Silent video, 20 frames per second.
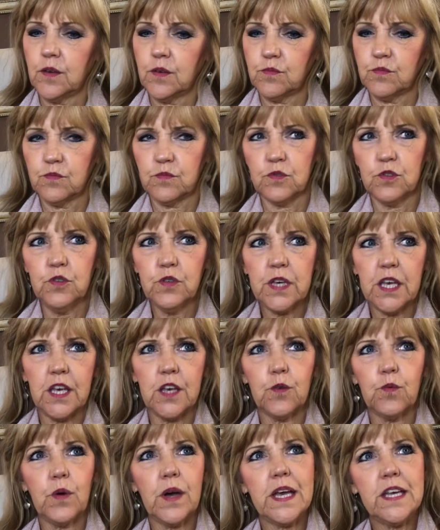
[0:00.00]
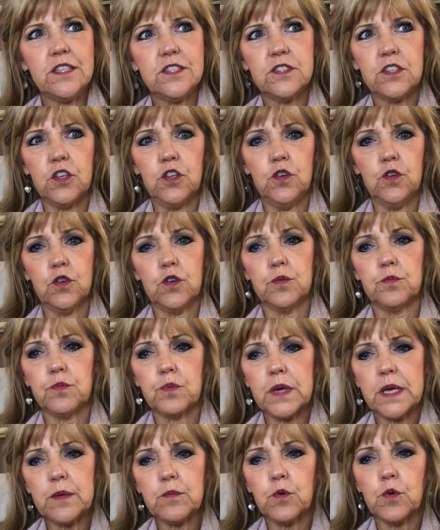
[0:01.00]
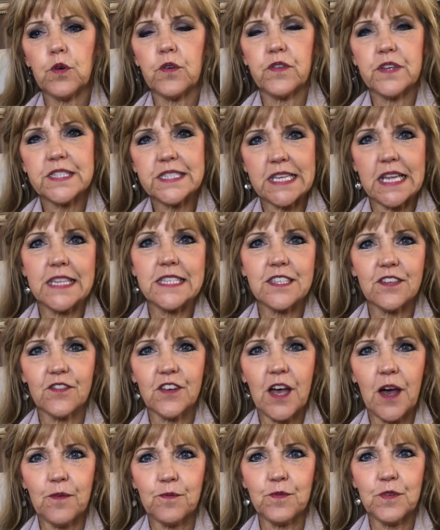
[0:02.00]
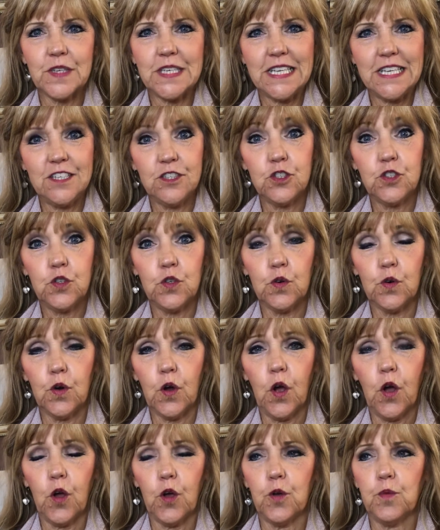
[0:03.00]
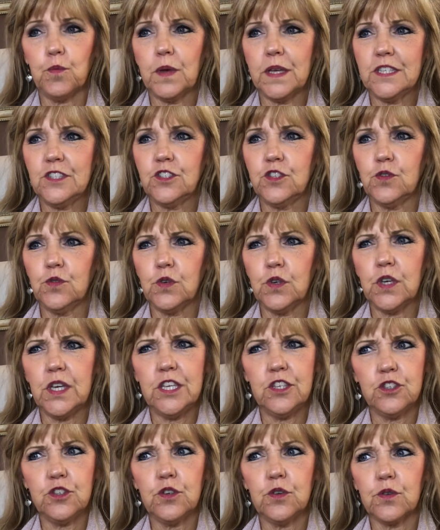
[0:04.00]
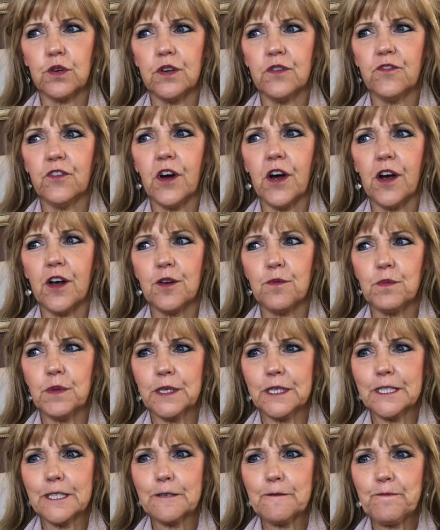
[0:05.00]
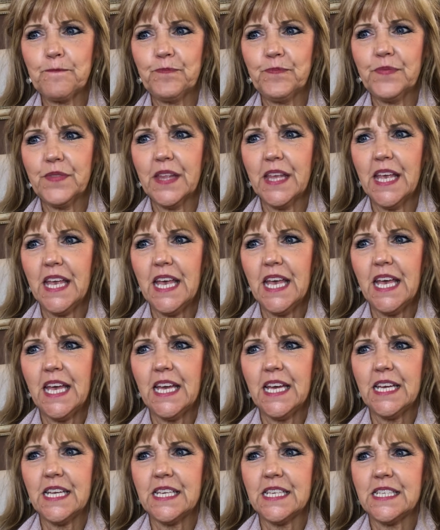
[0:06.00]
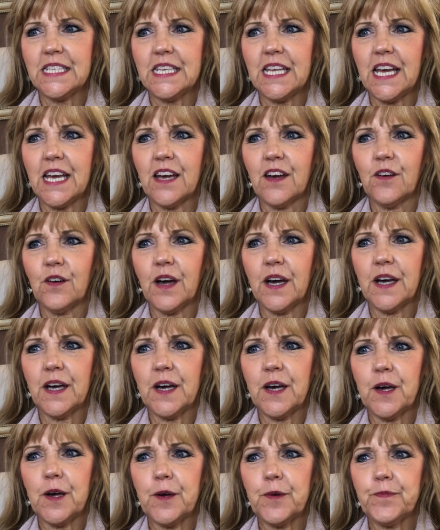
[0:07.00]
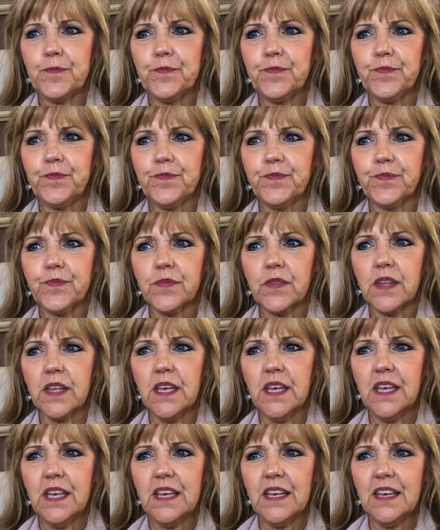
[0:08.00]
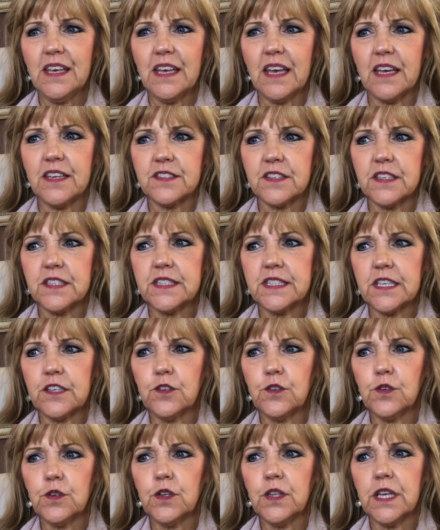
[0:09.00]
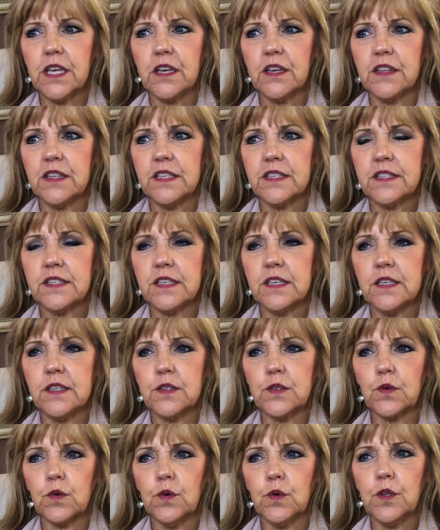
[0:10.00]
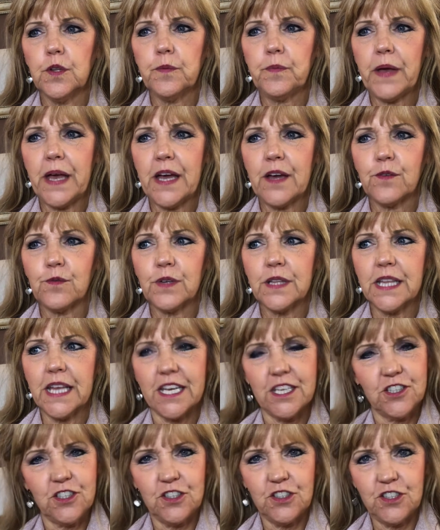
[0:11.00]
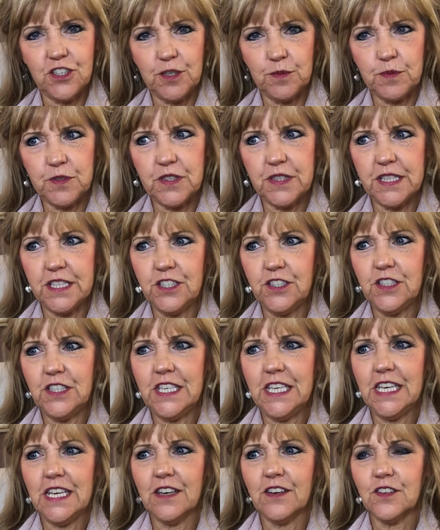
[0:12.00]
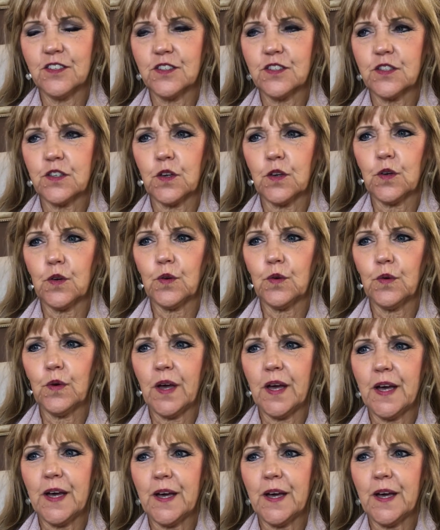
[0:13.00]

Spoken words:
looking at ways that you can bring more of a sense of comfort into your home and into your environment. Now, as I said earlier, this is all about relationships this year. So